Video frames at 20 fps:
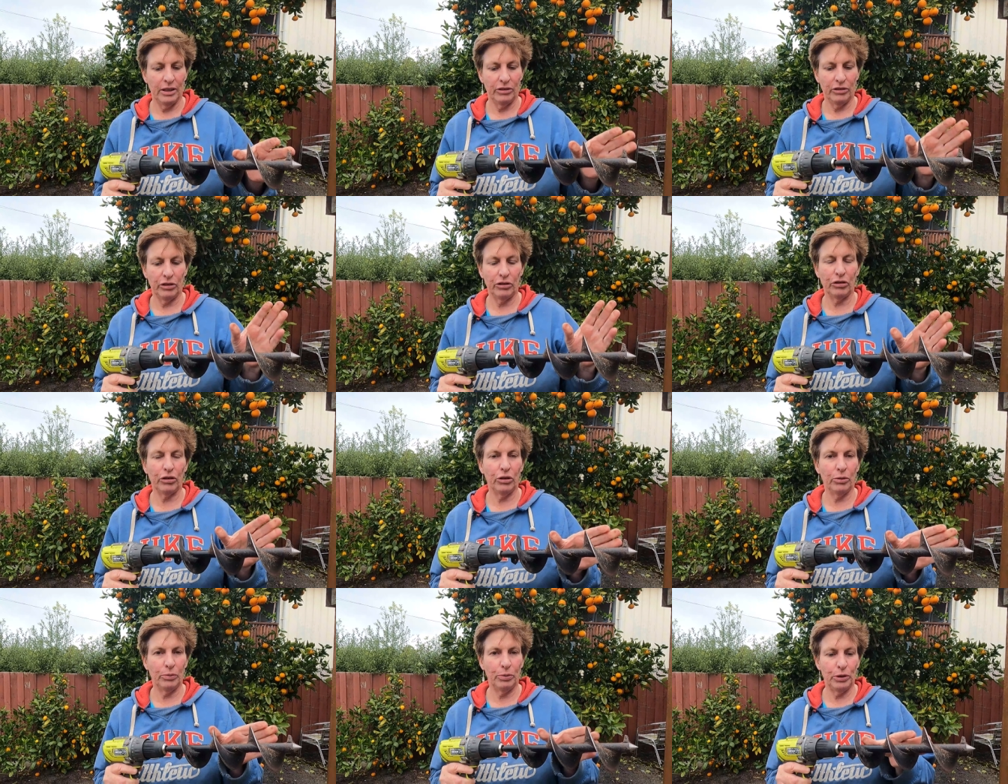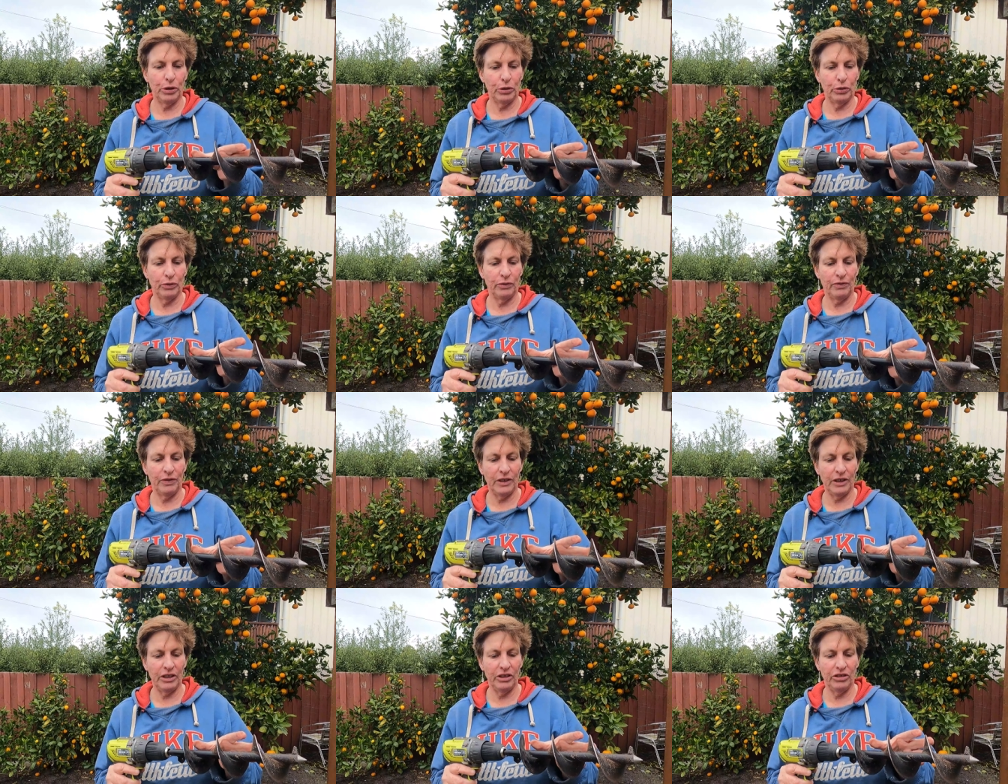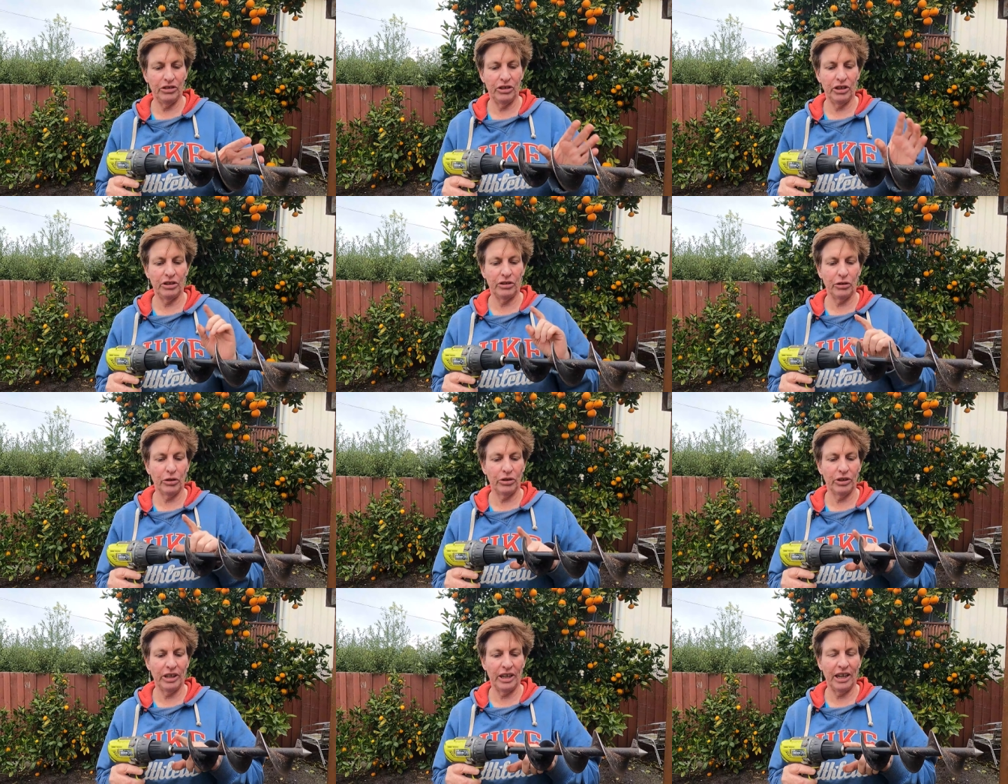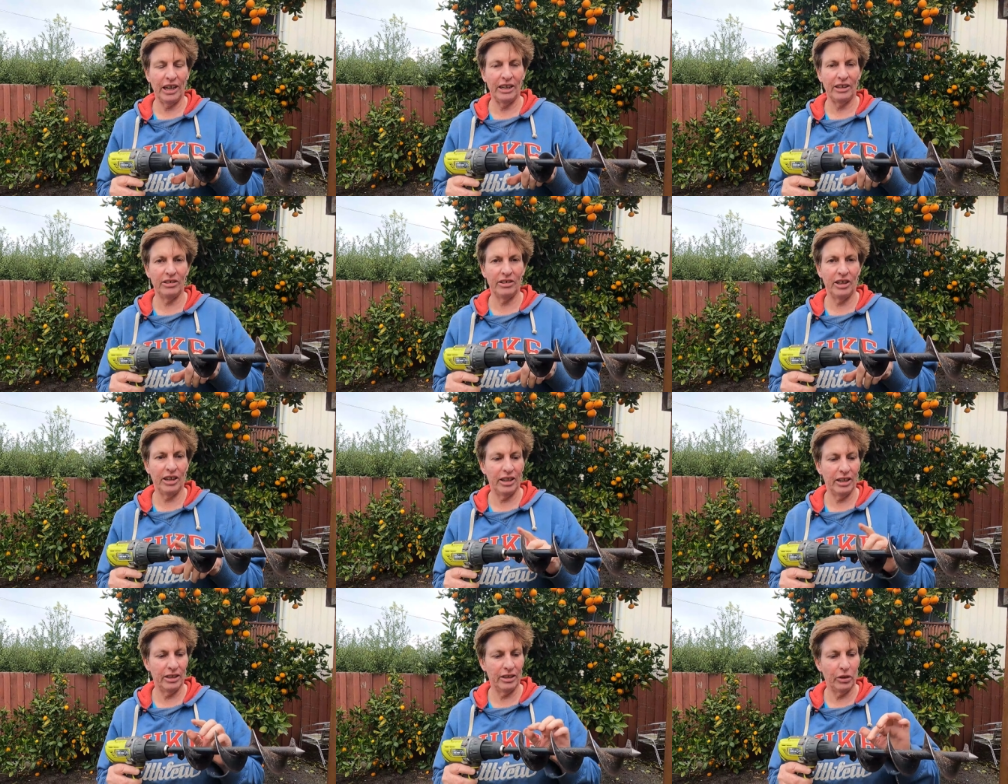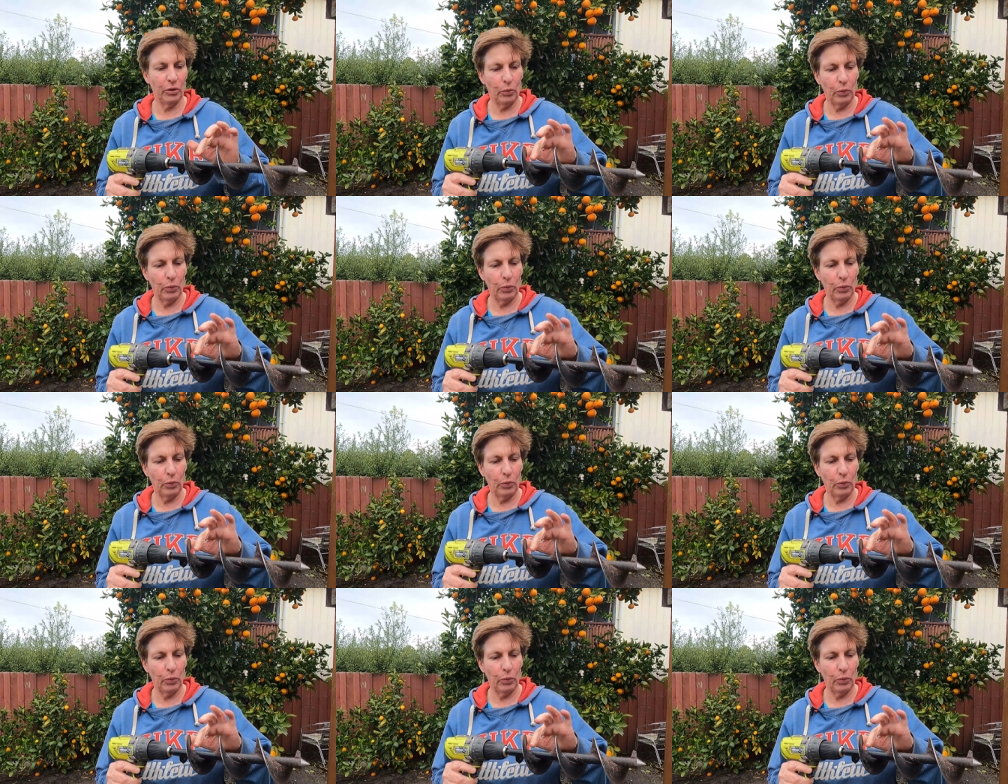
So it's got a pretty good finish. It's got the hex head,